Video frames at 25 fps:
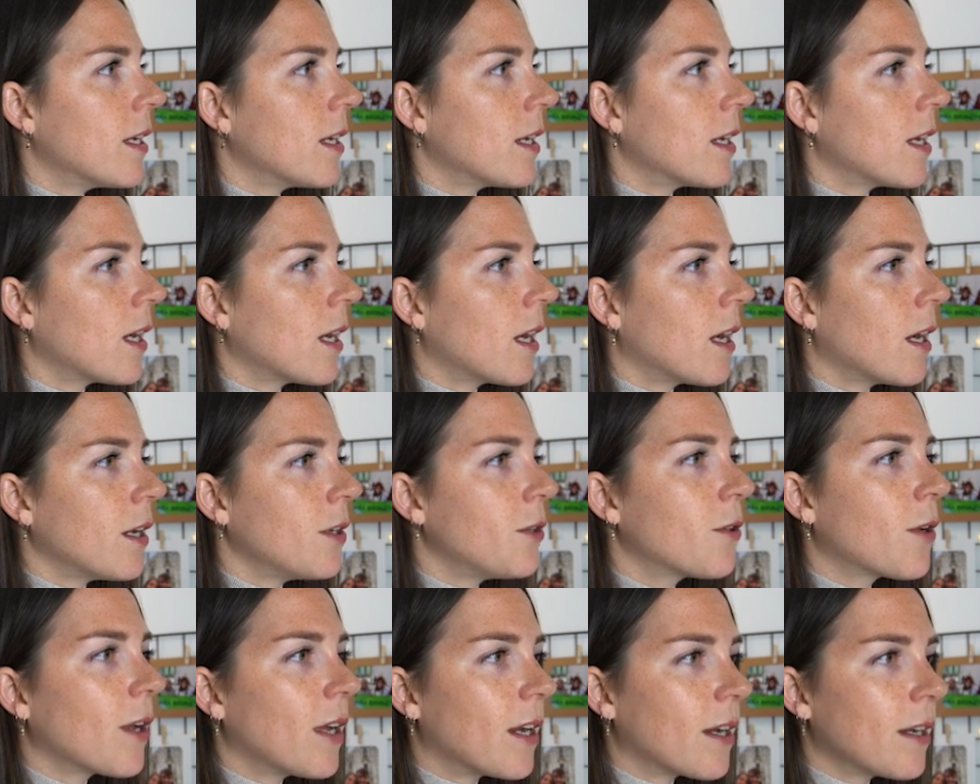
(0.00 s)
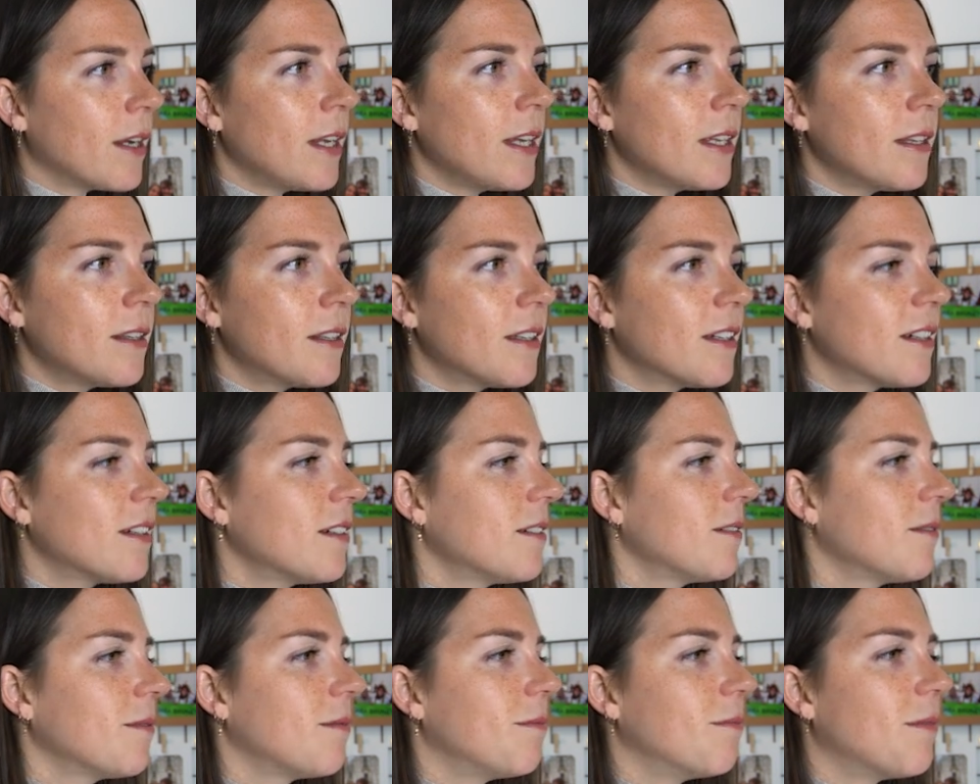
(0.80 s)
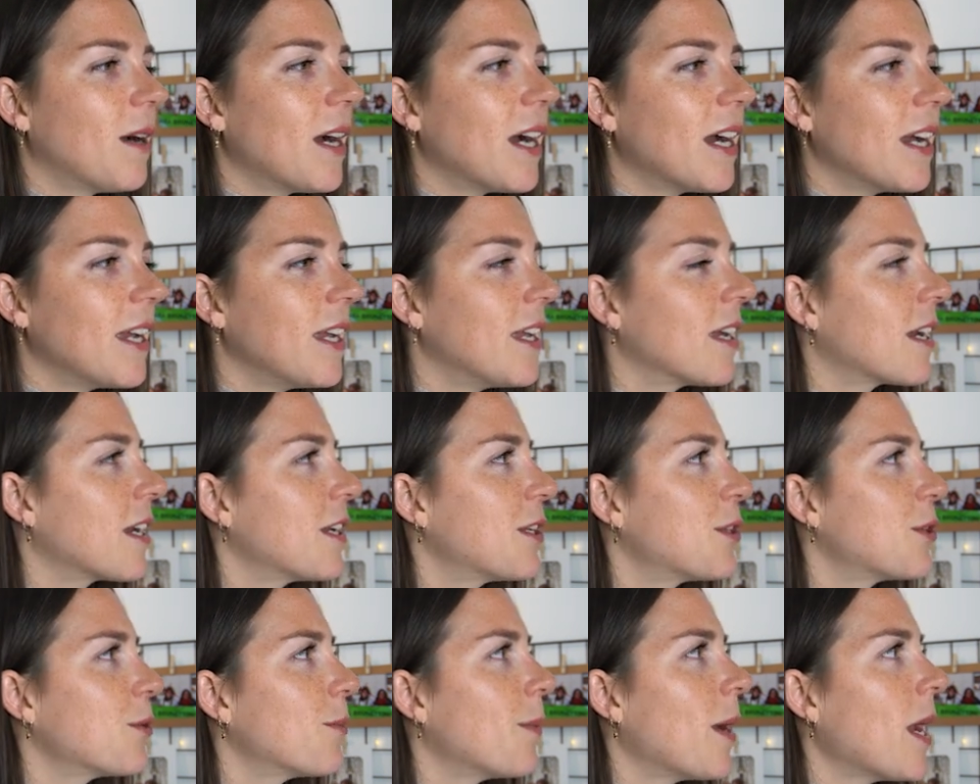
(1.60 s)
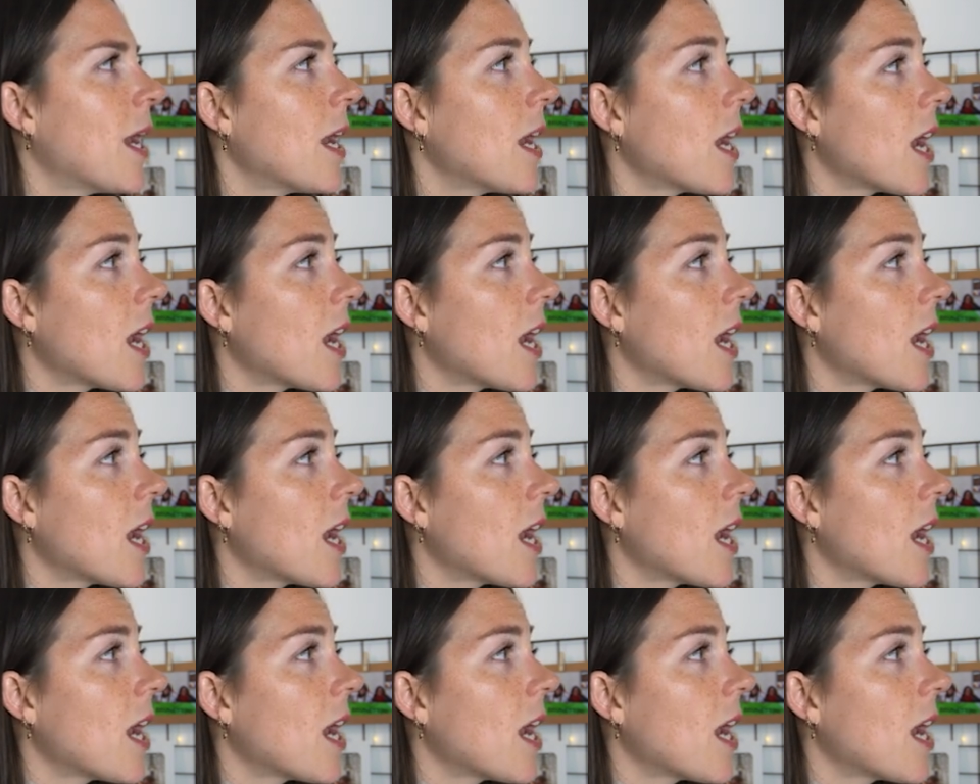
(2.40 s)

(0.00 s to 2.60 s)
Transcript: uh, you can read my resume